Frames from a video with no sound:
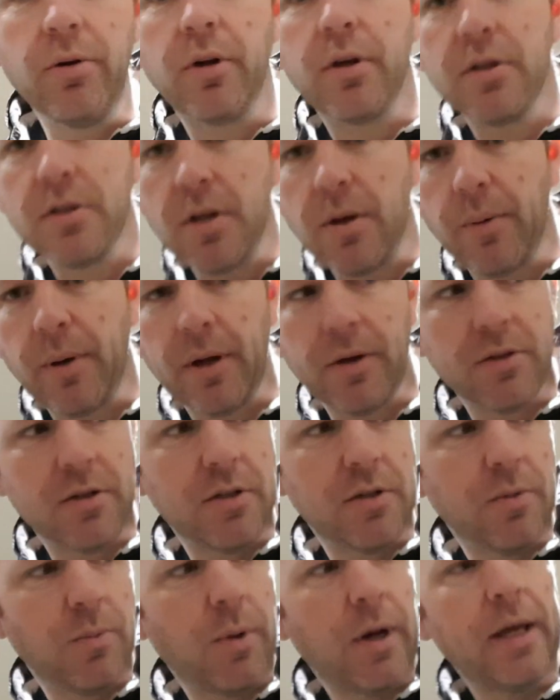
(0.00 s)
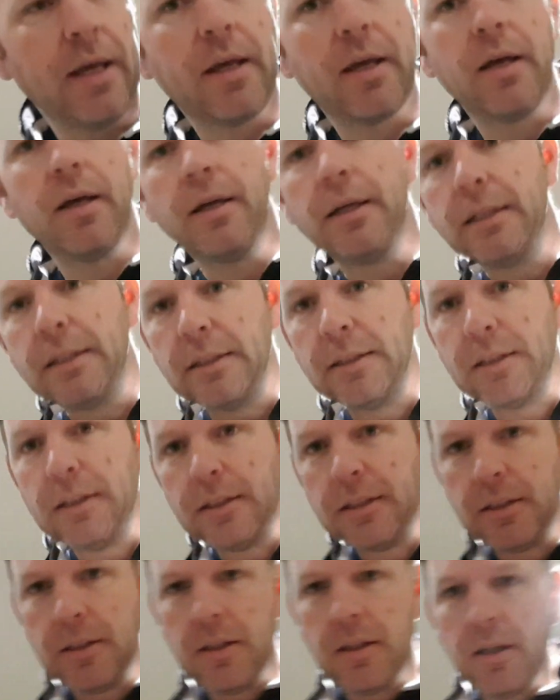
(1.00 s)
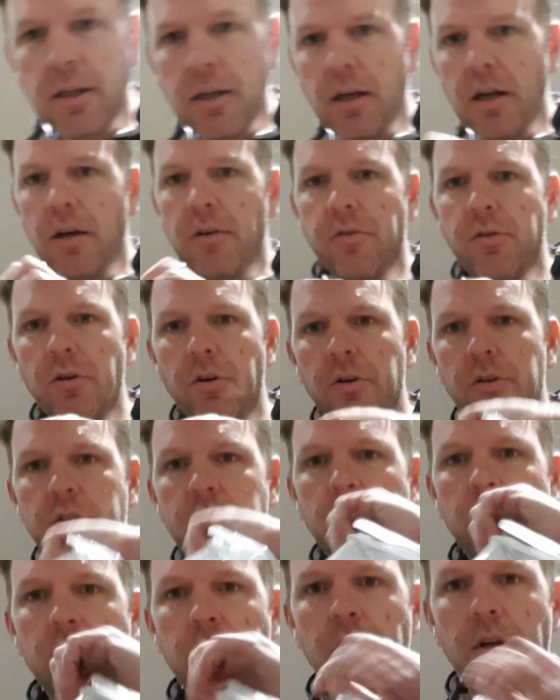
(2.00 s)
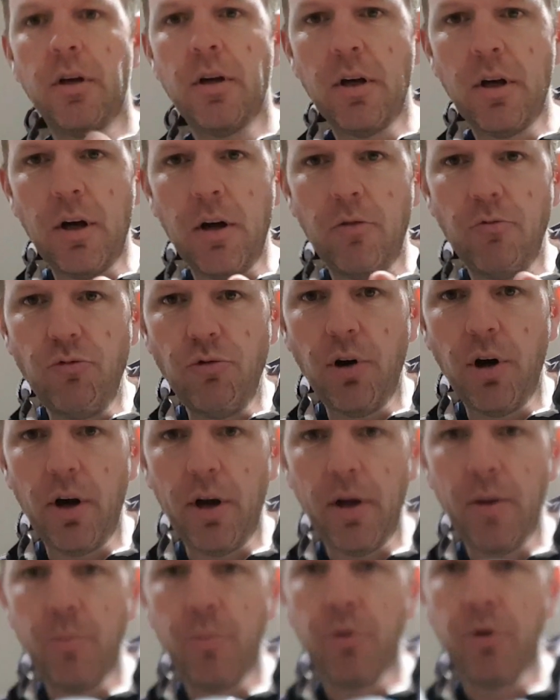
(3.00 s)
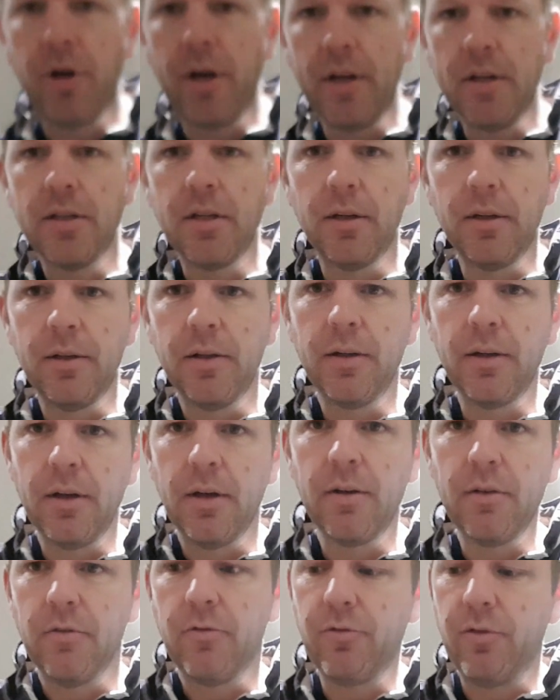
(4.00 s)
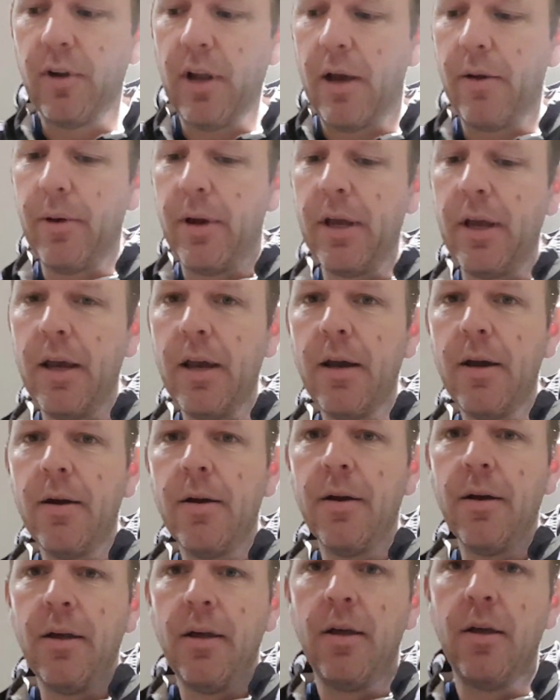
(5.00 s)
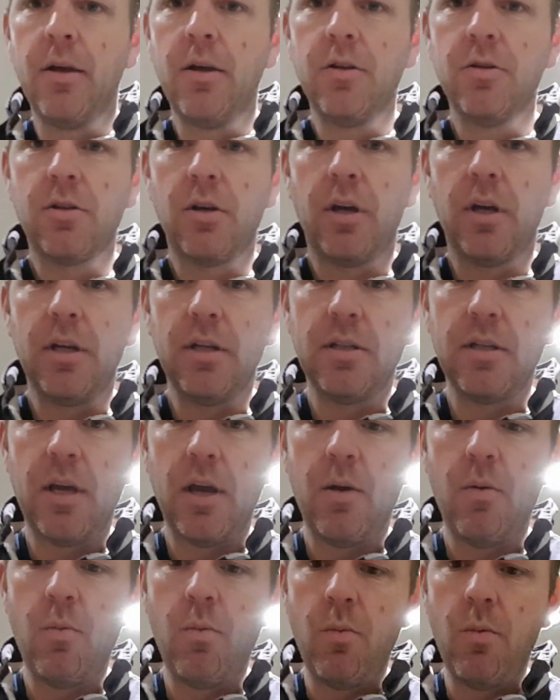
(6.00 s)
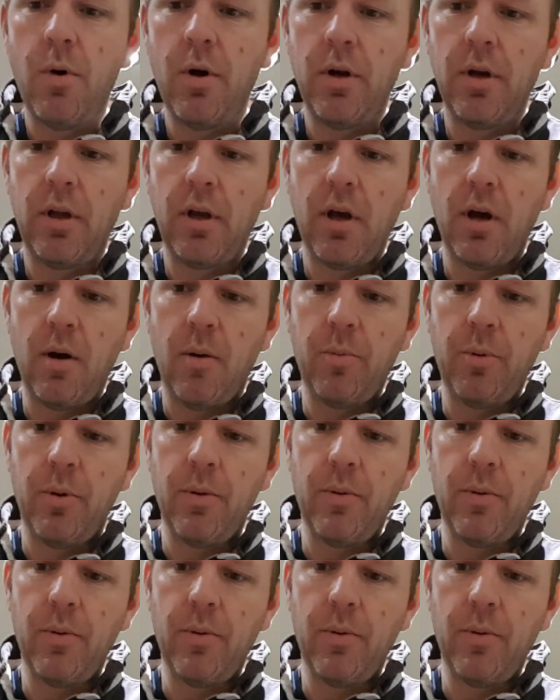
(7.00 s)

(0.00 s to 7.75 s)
because no one else is awake. I've got a rye bread flour here, so I'm going to take 1 cup